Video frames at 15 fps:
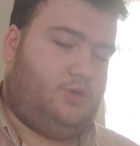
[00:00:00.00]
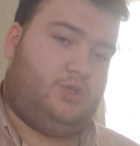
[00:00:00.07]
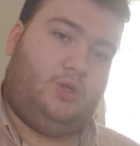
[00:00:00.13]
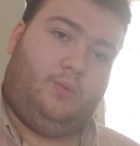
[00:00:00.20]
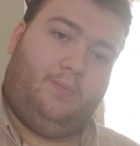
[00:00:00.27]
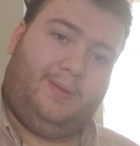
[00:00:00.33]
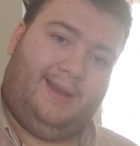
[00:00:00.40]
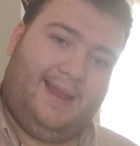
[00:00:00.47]

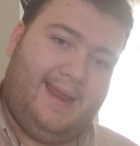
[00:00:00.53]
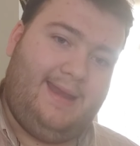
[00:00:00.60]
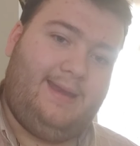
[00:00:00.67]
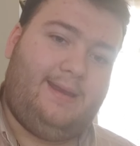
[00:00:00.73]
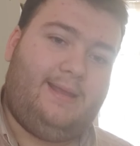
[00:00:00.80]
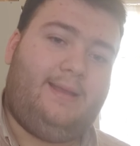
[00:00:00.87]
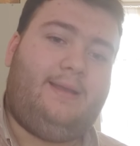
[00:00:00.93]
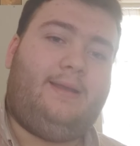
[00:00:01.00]
to
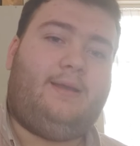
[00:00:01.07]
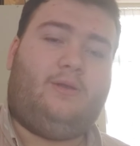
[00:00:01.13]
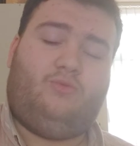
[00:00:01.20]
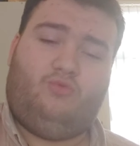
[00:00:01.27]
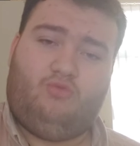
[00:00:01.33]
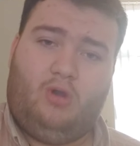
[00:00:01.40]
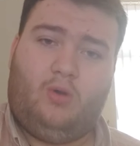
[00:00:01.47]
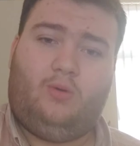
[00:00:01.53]
blending
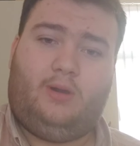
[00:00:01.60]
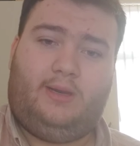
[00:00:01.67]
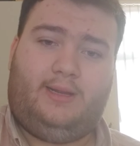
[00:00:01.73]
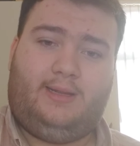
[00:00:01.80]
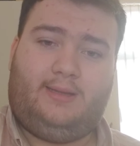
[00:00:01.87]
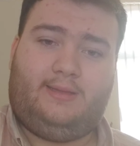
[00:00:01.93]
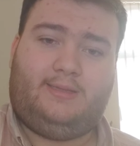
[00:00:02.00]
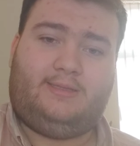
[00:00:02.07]
and
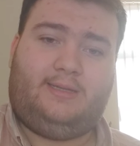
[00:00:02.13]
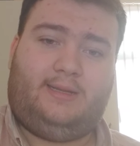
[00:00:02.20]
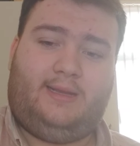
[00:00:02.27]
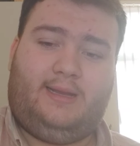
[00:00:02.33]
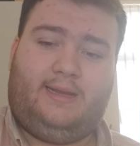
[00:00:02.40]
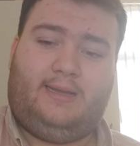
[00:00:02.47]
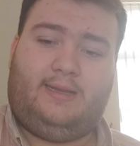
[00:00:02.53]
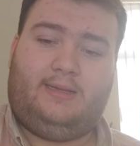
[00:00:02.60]
rolling the
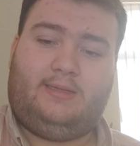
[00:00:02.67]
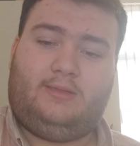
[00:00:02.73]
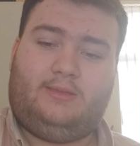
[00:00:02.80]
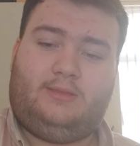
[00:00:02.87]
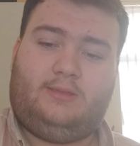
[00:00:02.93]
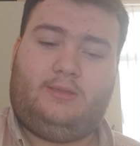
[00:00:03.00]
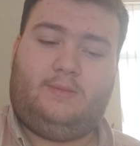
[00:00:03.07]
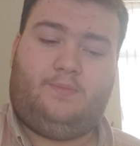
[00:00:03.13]

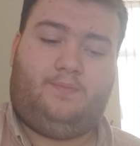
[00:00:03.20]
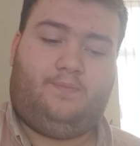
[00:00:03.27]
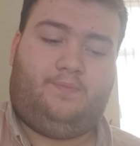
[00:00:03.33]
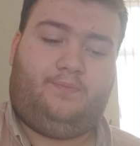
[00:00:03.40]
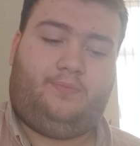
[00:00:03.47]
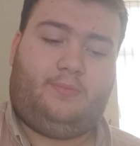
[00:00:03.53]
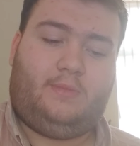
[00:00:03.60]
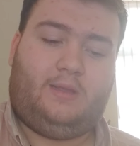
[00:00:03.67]
cigars.
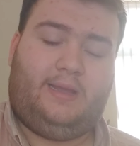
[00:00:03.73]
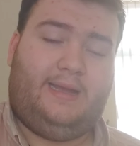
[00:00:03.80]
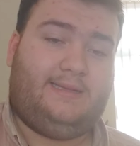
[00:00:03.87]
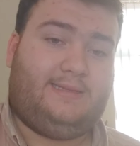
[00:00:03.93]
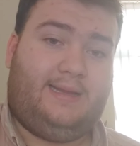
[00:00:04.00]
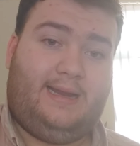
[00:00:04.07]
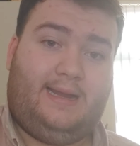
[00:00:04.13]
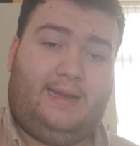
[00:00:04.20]

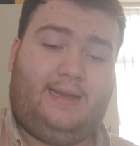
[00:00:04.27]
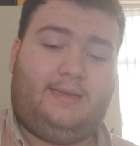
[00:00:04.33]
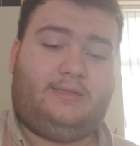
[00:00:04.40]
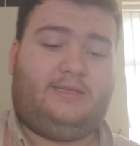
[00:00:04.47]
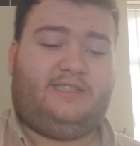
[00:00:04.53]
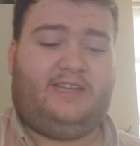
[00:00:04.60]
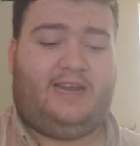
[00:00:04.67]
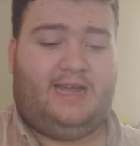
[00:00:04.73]
It's an
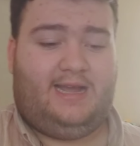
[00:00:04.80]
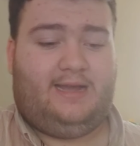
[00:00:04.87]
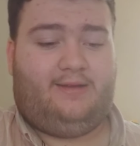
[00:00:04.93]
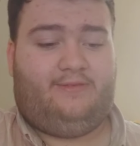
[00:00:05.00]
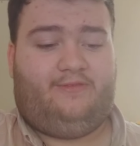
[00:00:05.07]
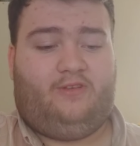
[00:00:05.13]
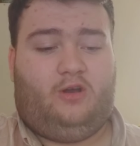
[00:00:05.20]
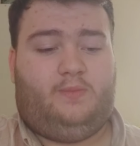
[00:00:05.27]
art
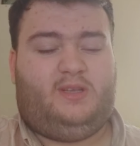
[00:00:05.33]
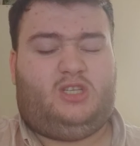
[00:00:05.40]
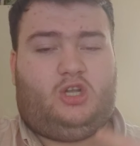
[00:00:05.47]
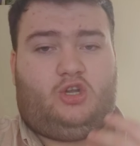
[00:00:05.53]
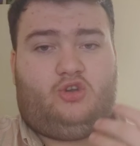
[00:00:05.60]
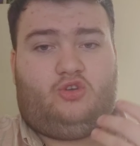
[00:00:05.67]
form, it's a